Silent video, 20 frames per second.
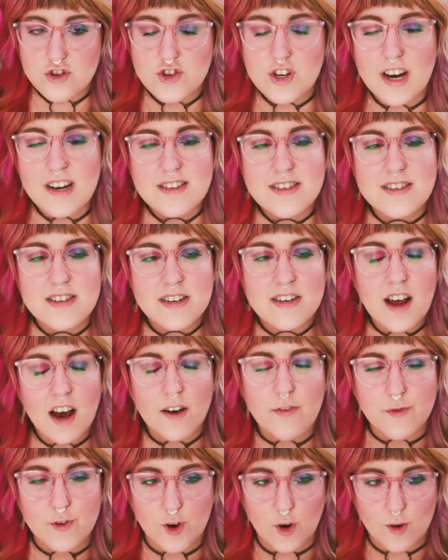just
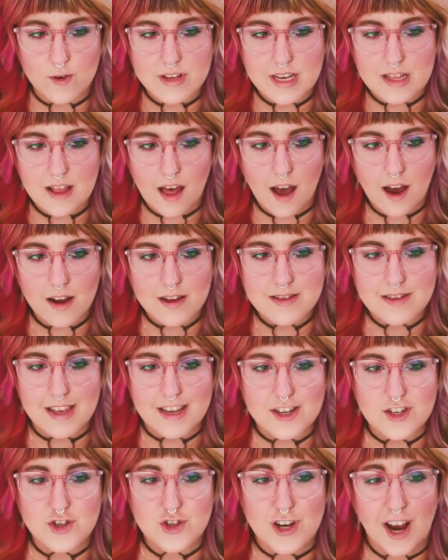enough, Goldilocks,
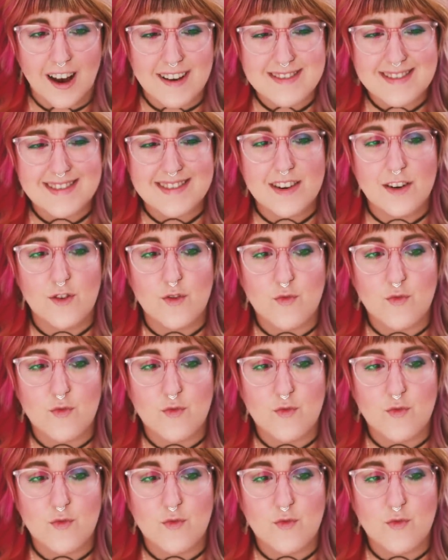like just